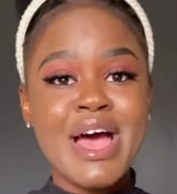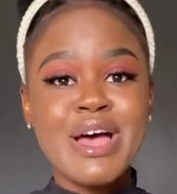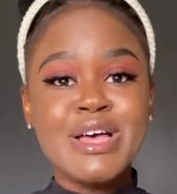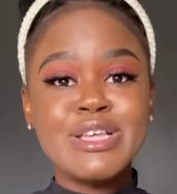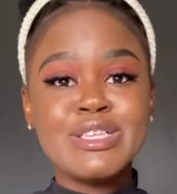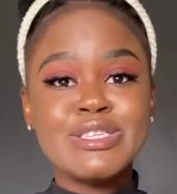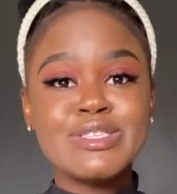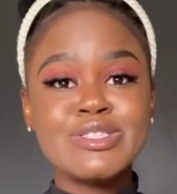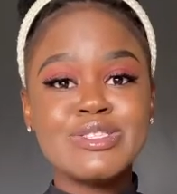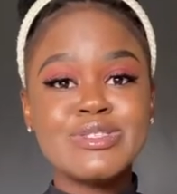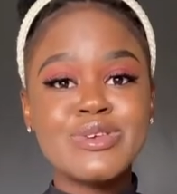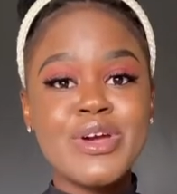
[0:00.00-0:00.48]

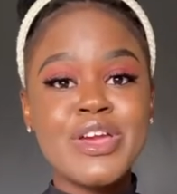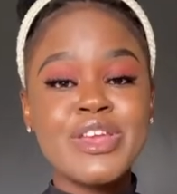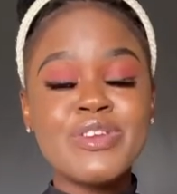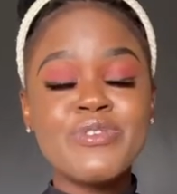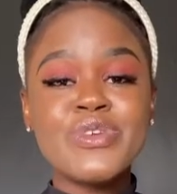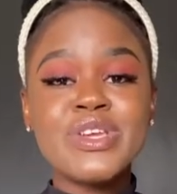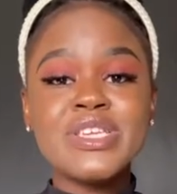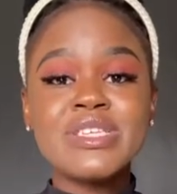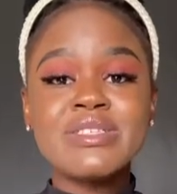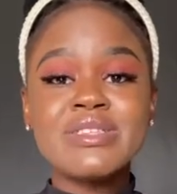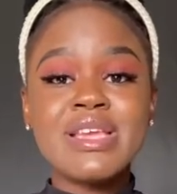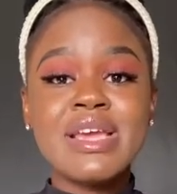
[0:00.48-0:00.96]
So
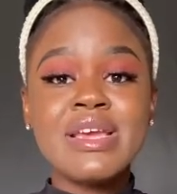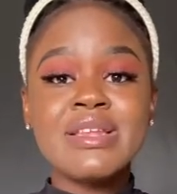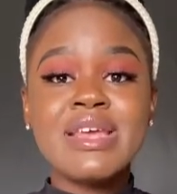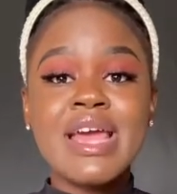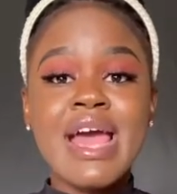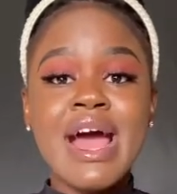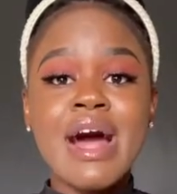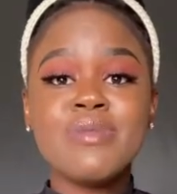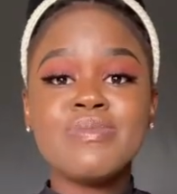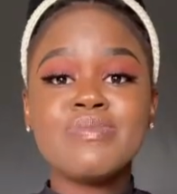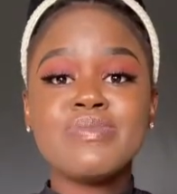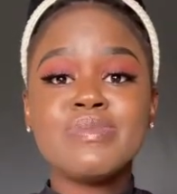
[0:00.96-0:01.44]
it
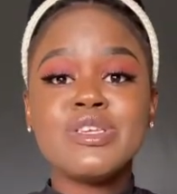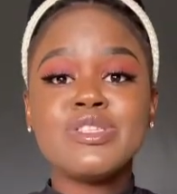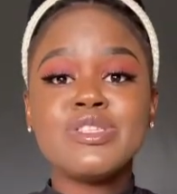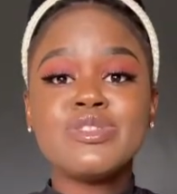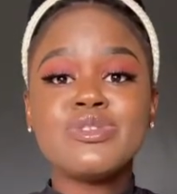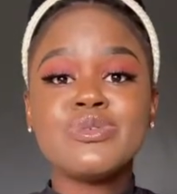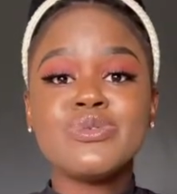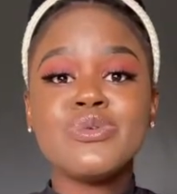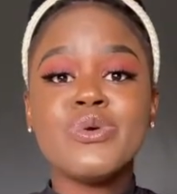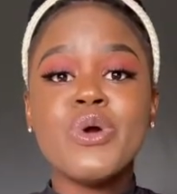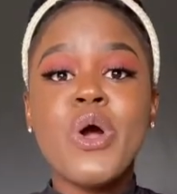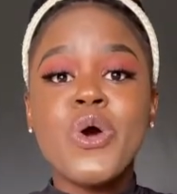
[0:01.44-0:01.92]
helped me
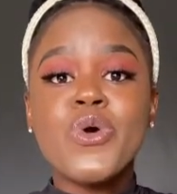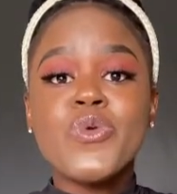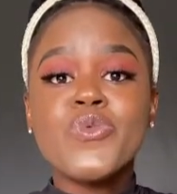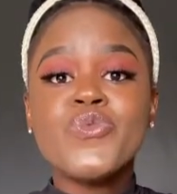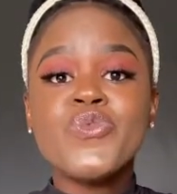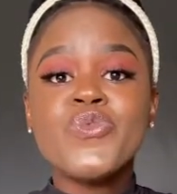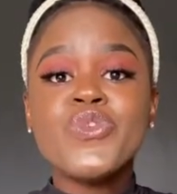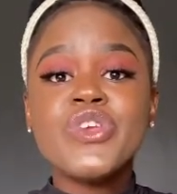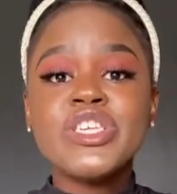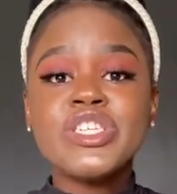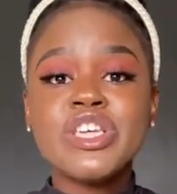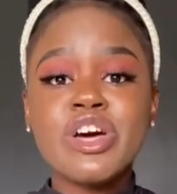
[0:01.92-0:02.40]
to
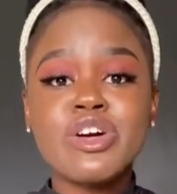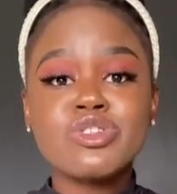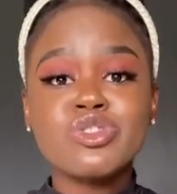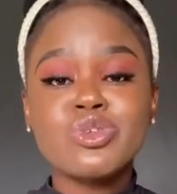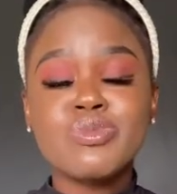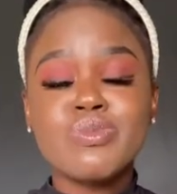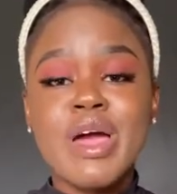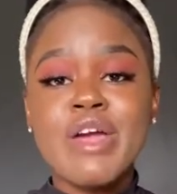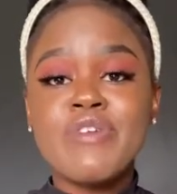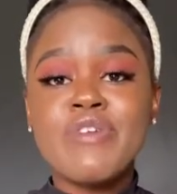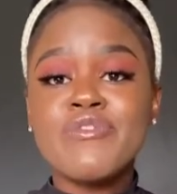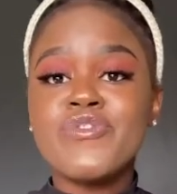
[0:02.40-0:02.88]
reach out to
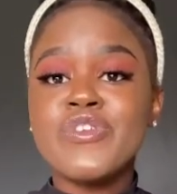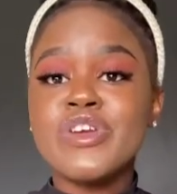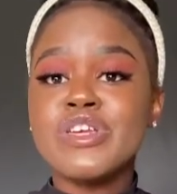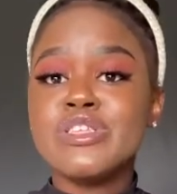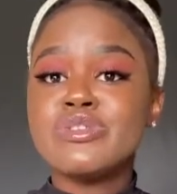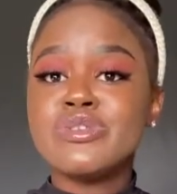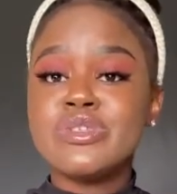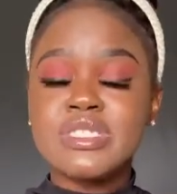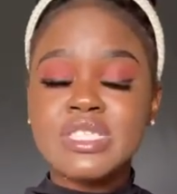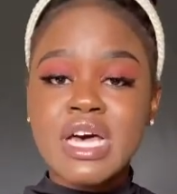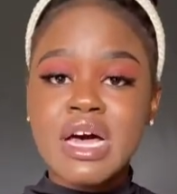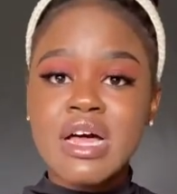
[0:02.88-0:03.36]
my friends
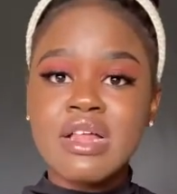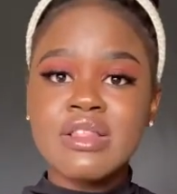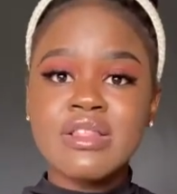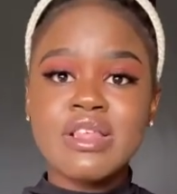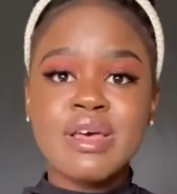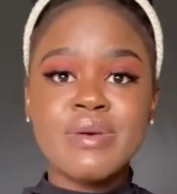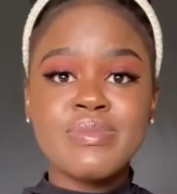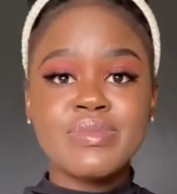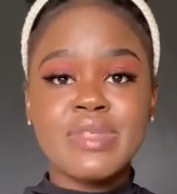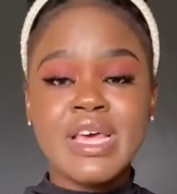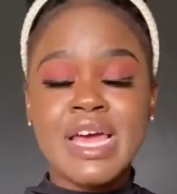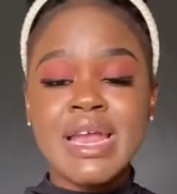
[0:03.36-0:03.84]
to tell
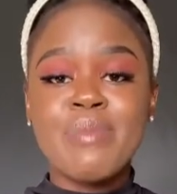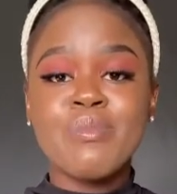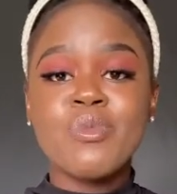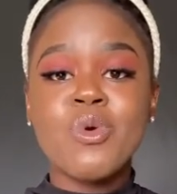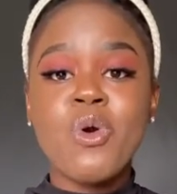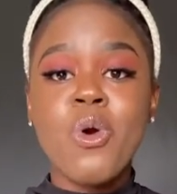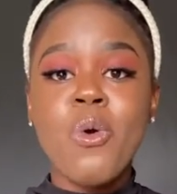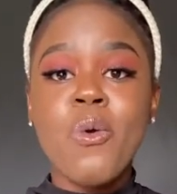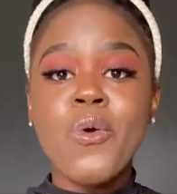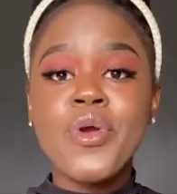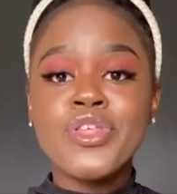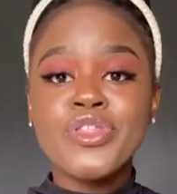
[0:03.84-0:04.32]
them that I'm
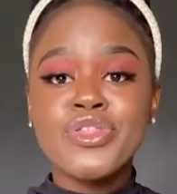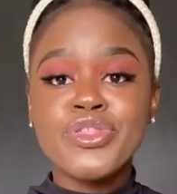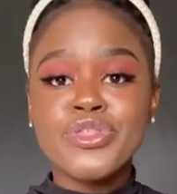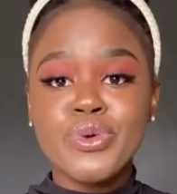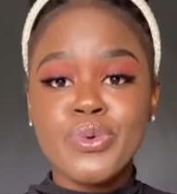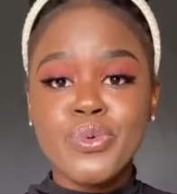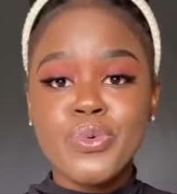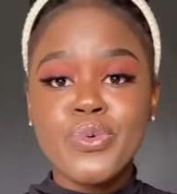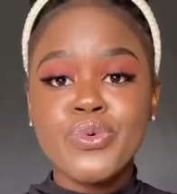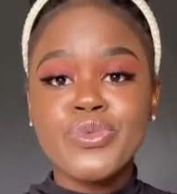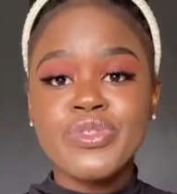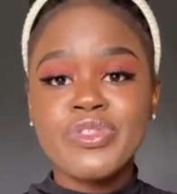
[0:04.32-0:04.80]
going
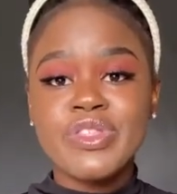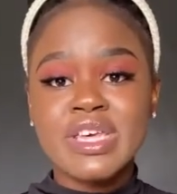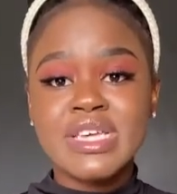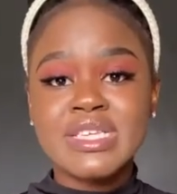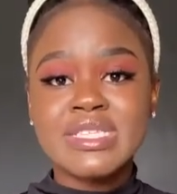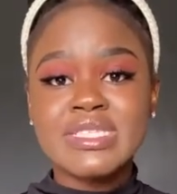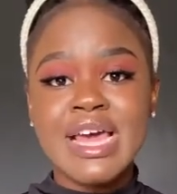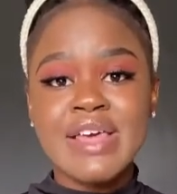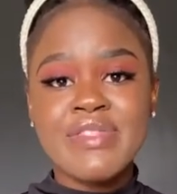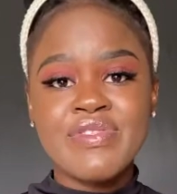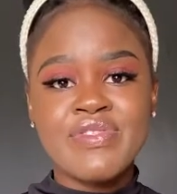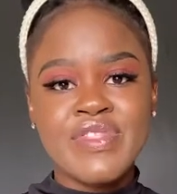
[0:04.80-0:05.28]
through this
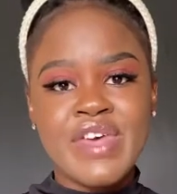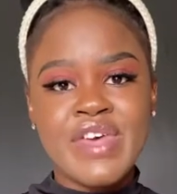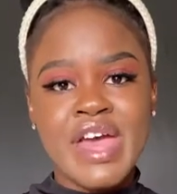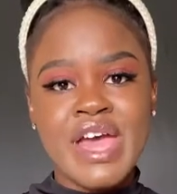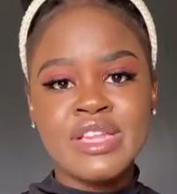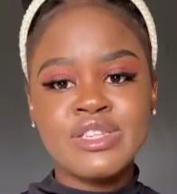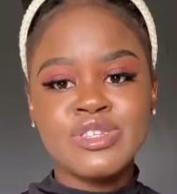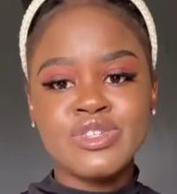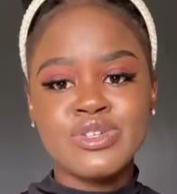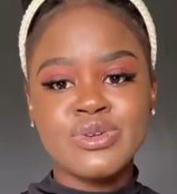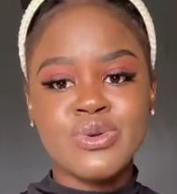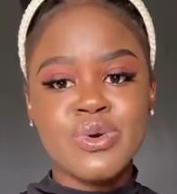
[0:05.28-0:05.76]
and
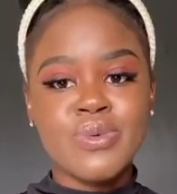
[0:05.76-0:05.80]
that,